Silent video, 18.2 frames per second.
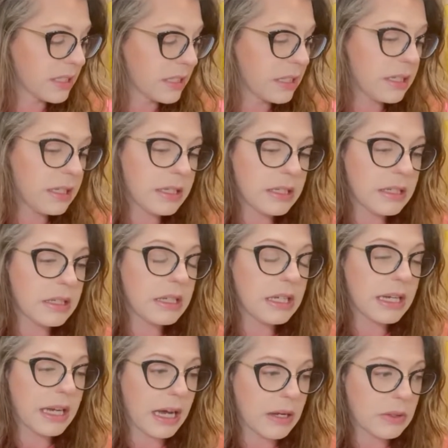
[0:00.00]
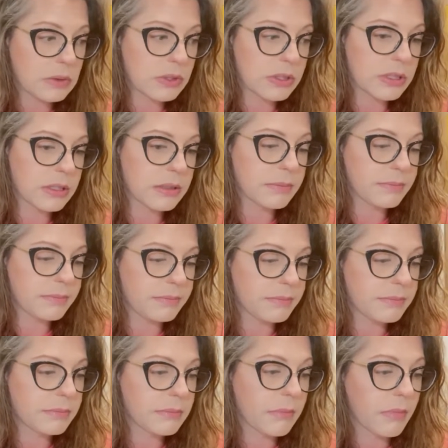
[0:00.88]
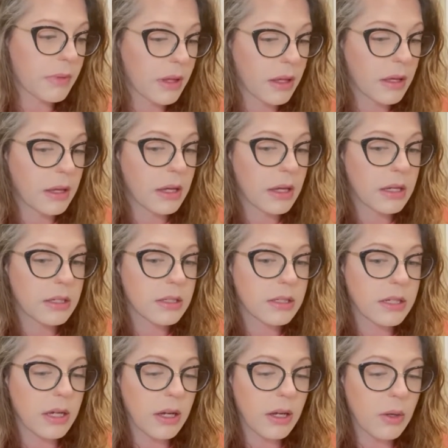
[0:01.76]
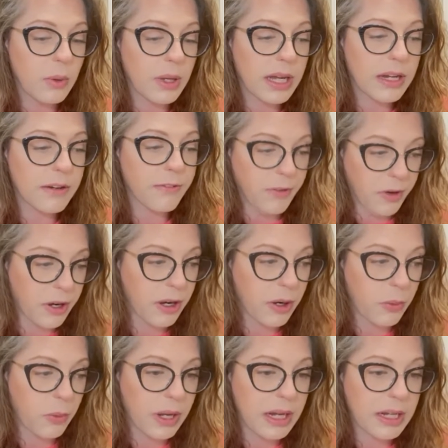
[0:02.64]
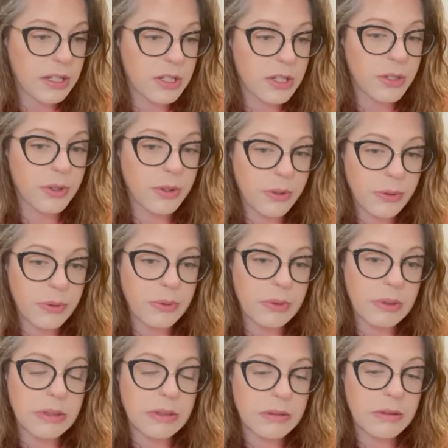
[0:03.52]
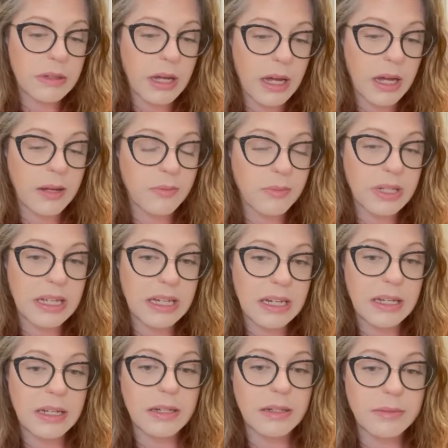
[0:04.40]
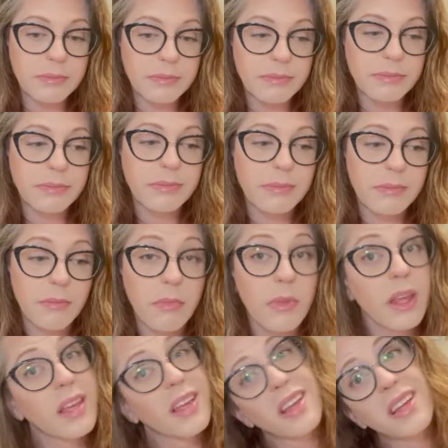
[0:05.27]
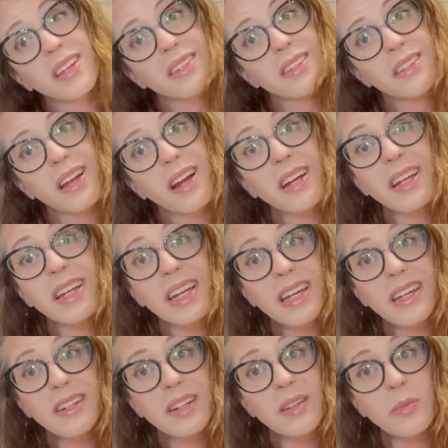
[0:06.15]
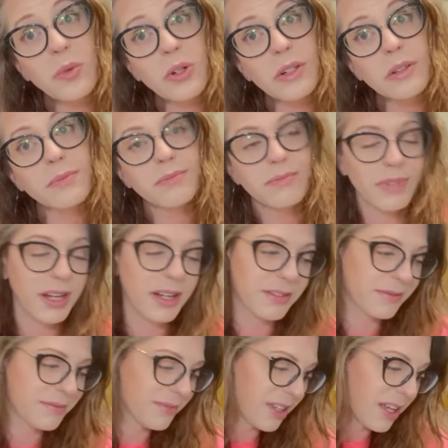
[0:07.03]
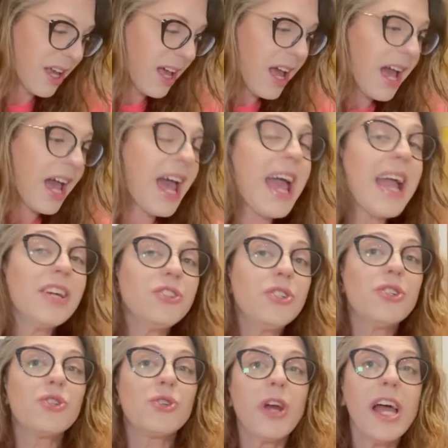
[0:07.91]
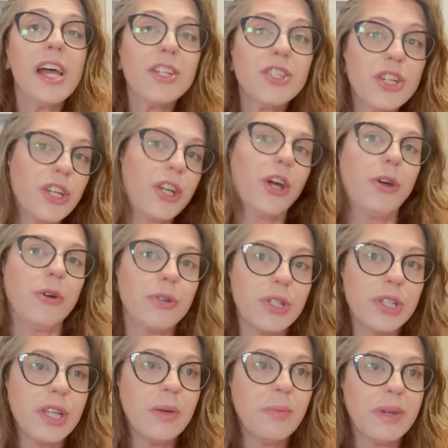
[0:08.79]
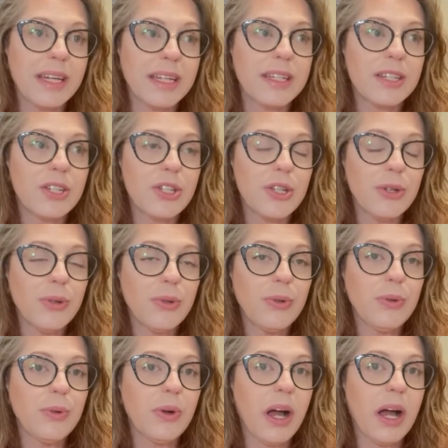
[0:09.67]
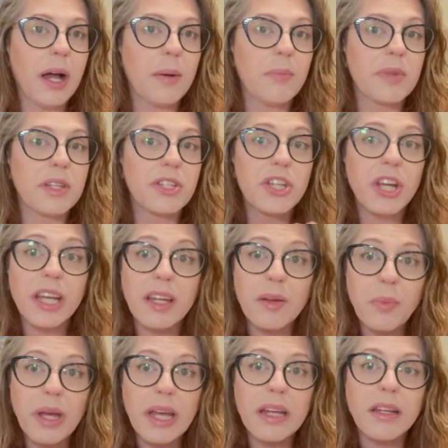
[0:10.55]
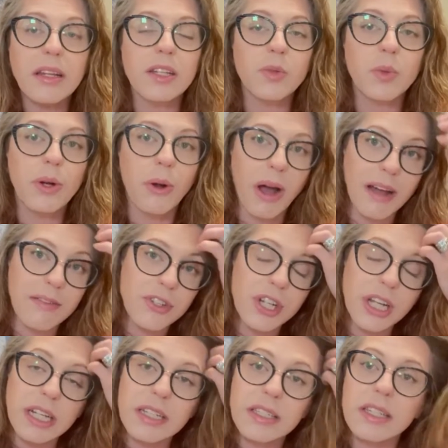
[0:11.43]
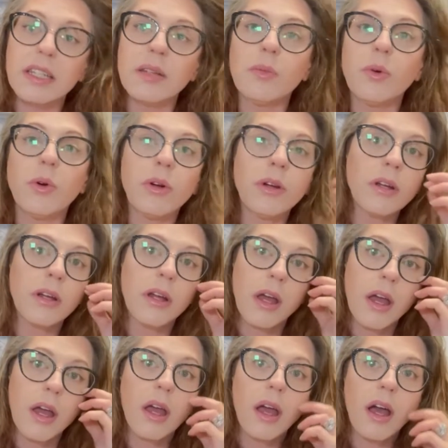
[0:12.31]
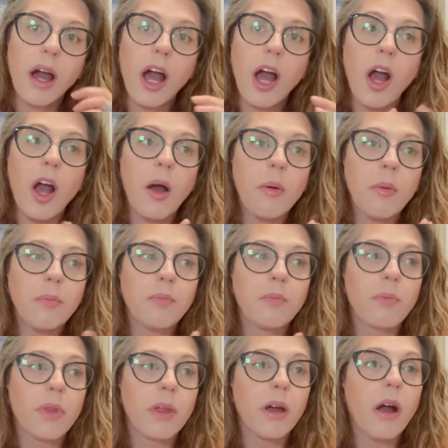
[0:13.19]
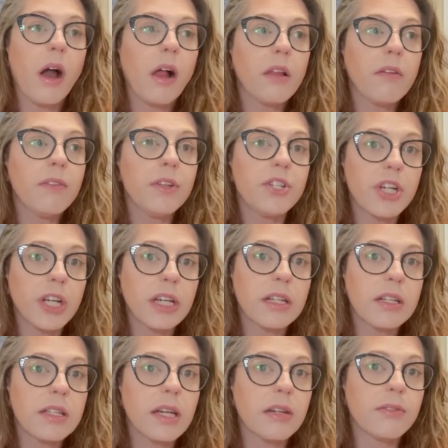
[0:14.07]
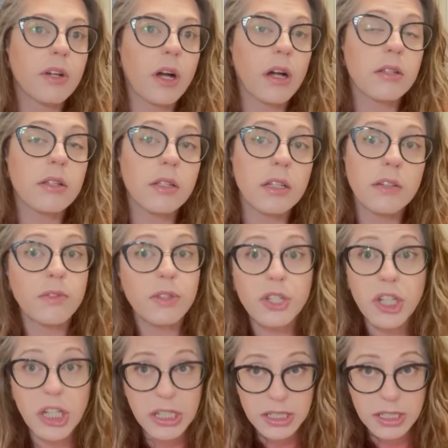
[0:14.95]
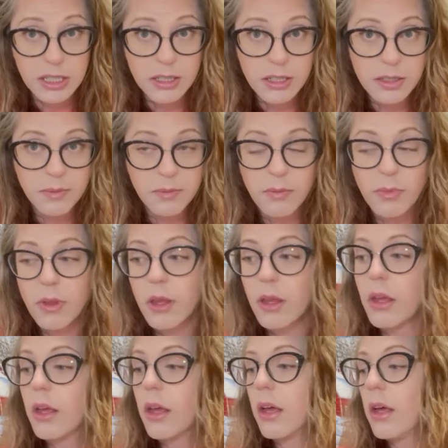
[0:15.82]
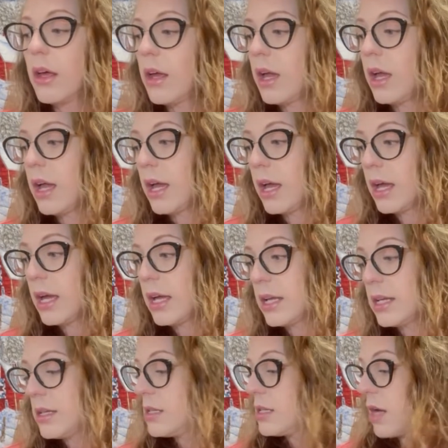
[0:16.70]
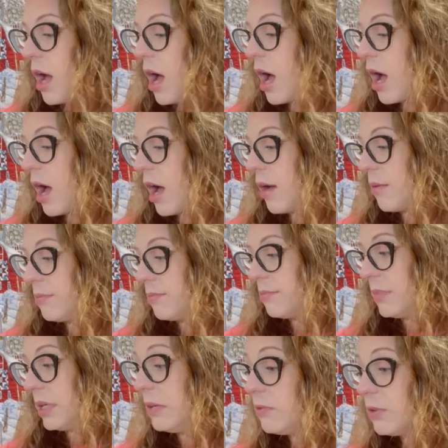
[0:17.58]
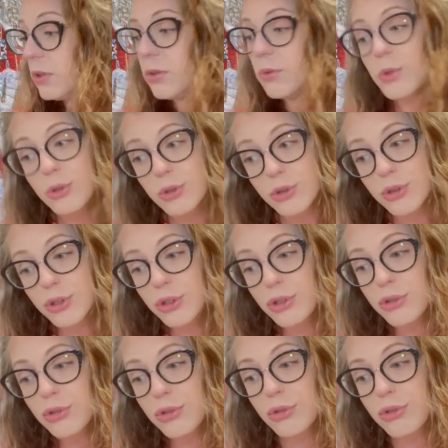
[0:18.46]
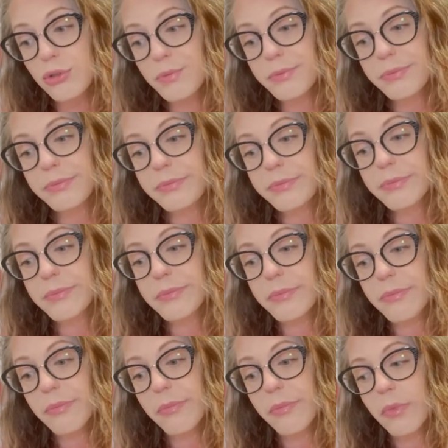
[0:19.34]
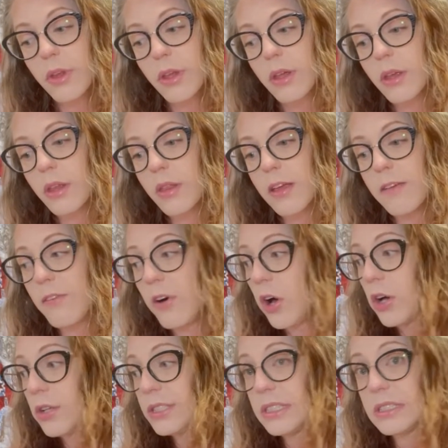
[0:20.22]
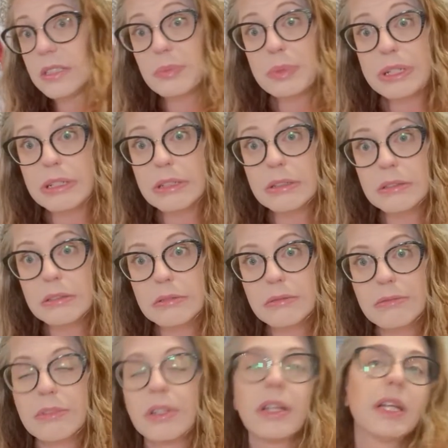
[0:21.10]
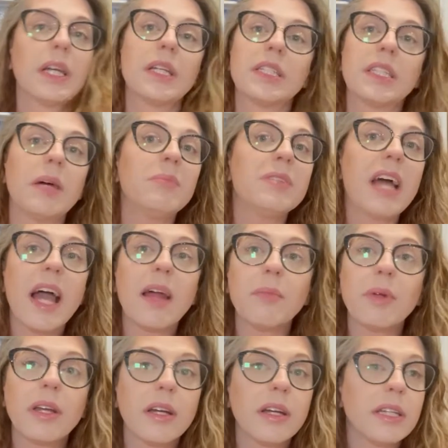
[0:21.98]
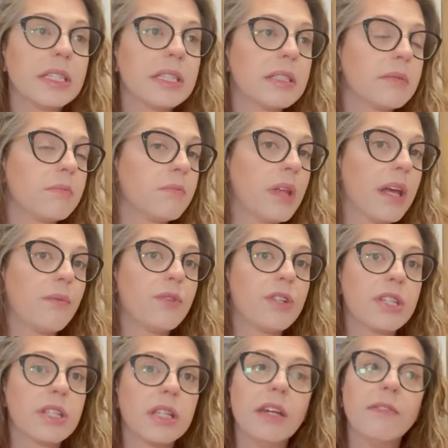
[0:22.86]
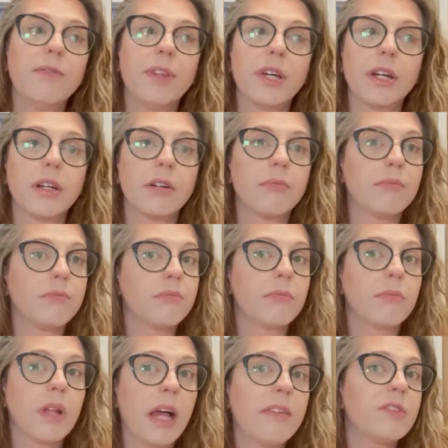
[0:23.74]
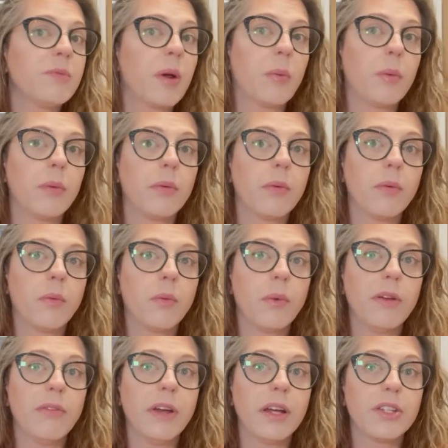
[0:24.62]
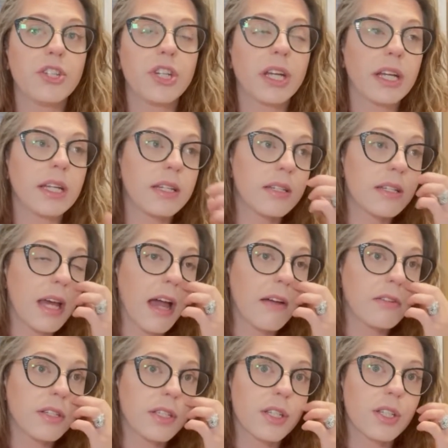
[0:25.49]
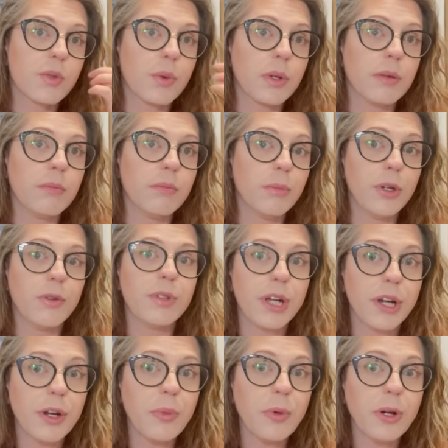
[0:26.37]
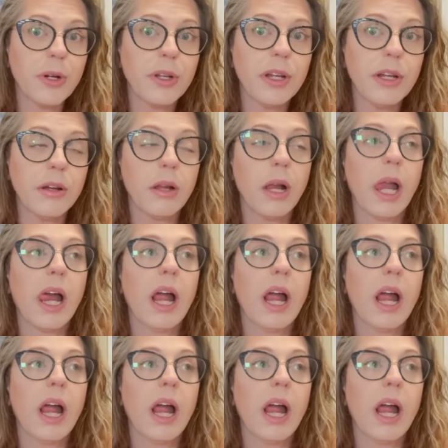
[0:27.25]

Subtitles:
and get out. So we got to figure out a way to get him to not get out anymore. I actually tried to coax him into the chicken pen because we don't have chickens anymore. All of the chickens have gone to live with Jesus. And even the roosters, they've all disappeared. Some died because they've just lived their lifespan. We've had chickens ever since we moved here to Brookneal.